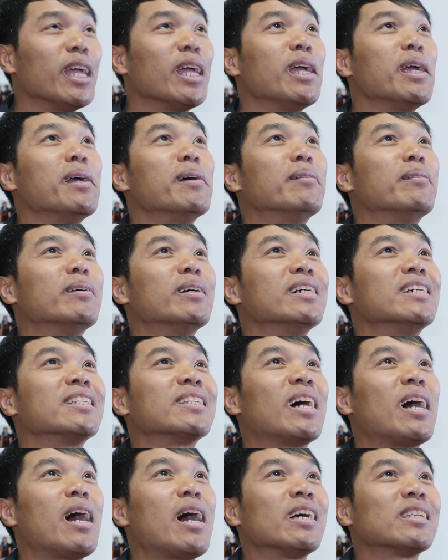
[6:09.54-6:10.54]
It was
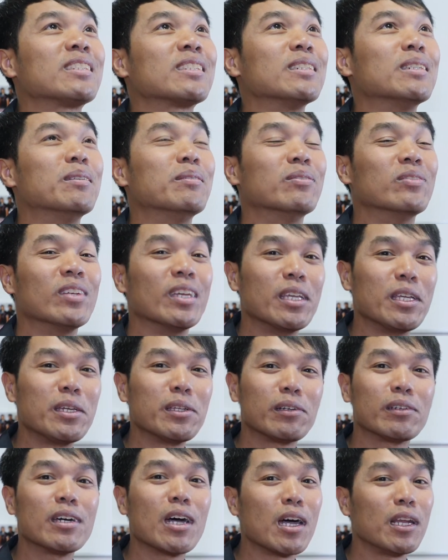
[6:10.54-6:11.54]
awesome.
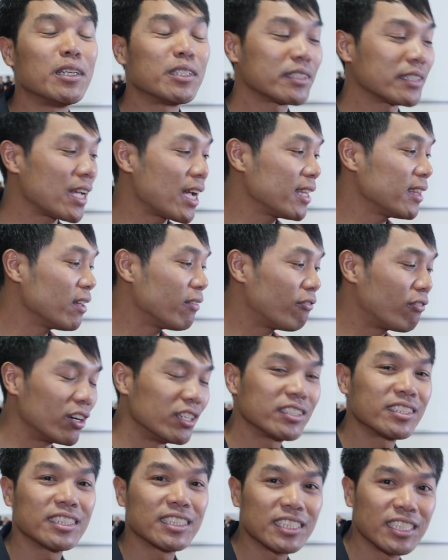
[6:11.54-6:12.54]
You don't understand the
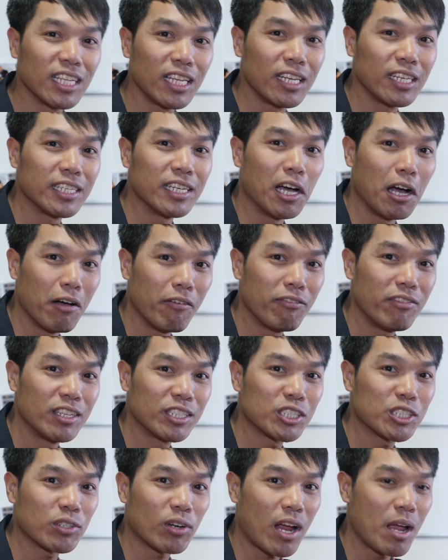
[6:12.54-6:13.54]
versatility of
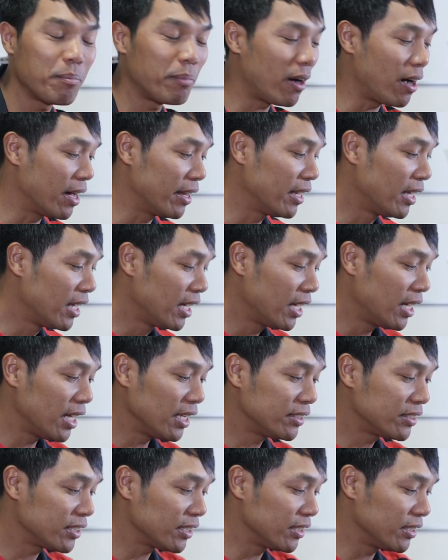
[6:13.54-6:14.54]
this tripod
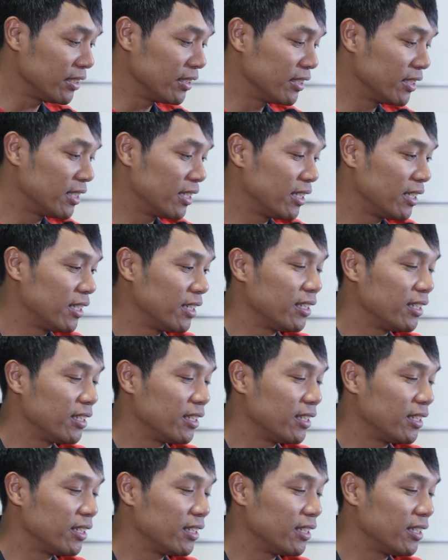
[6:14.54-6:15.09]
until